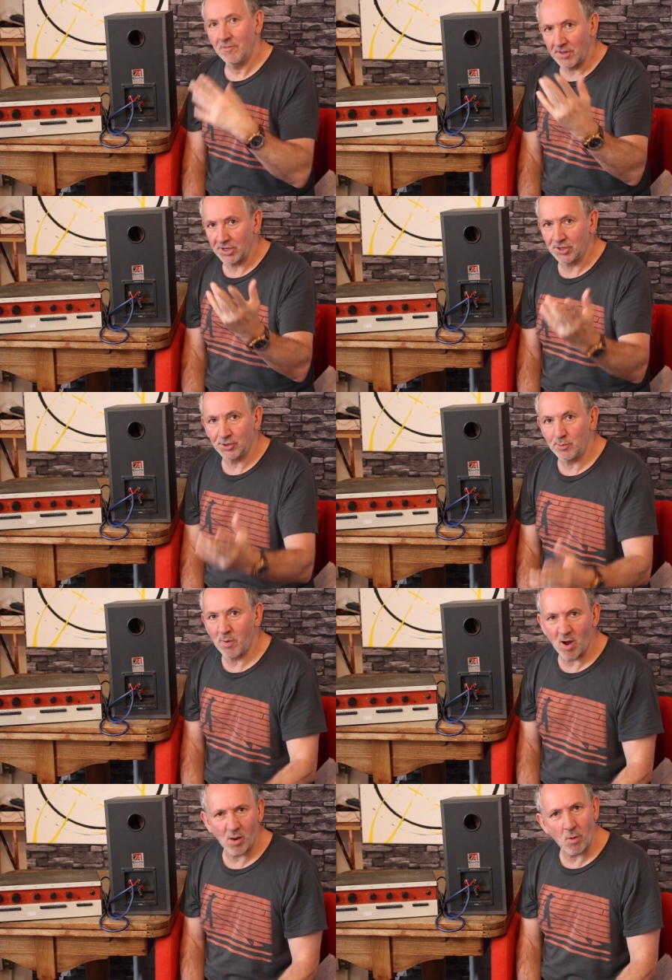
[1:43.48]
then you could do
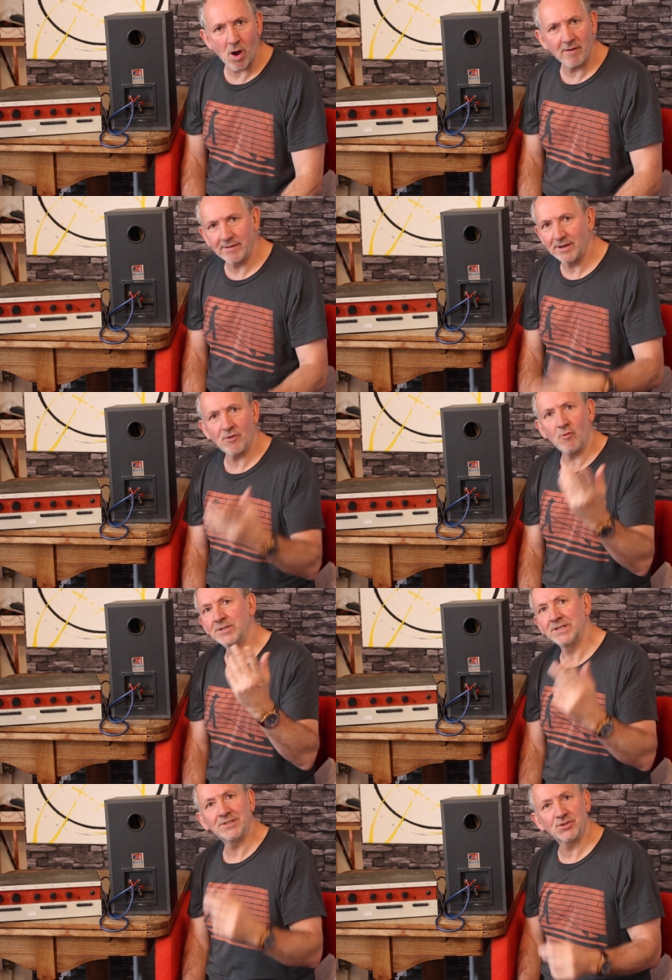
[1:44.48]
bi wiring
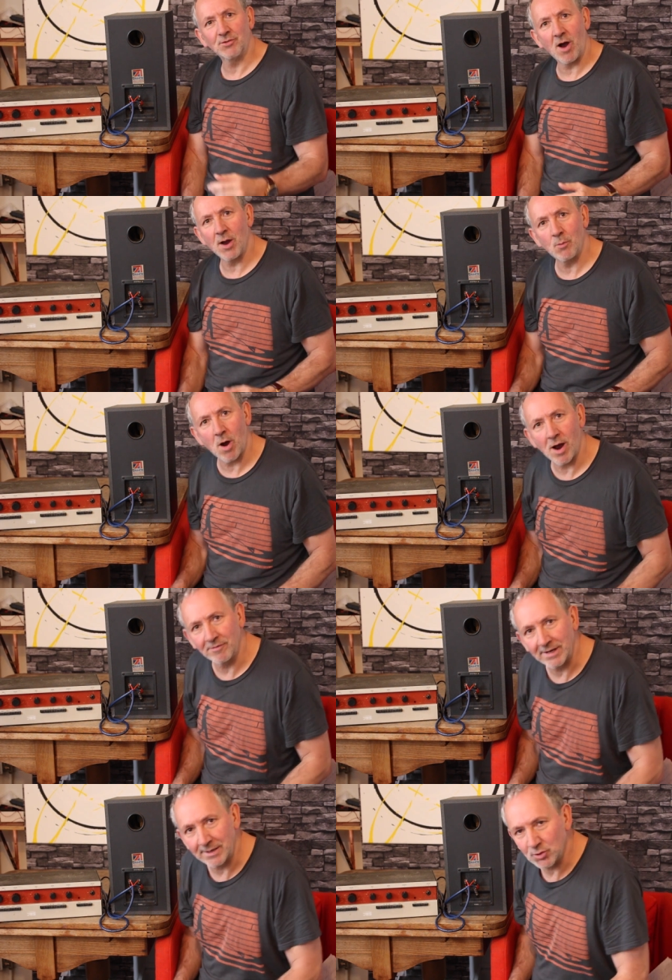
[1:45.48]
or is it tri
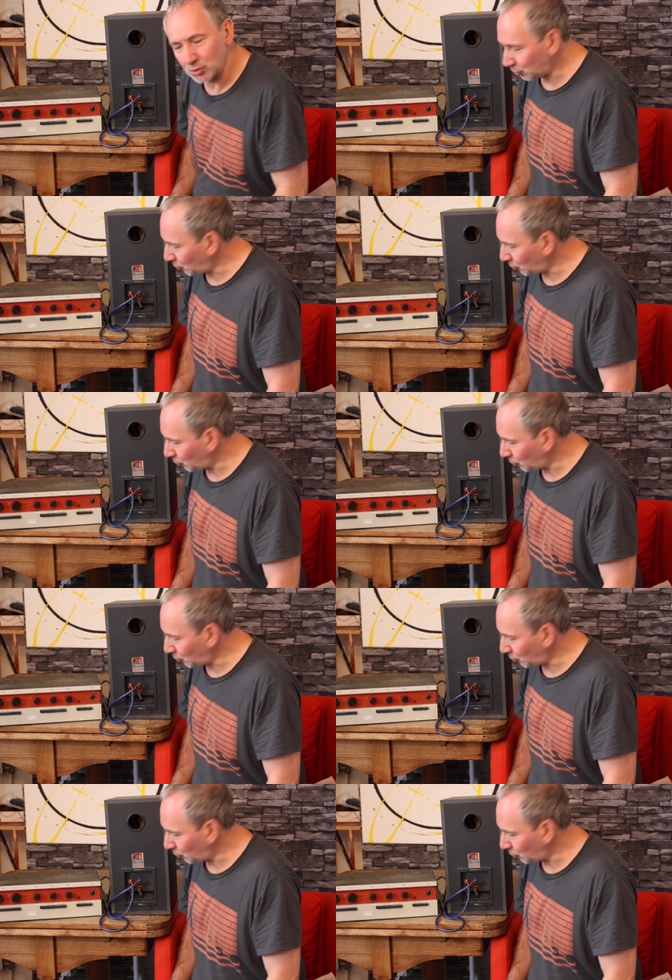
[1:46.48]
wiring, I'm not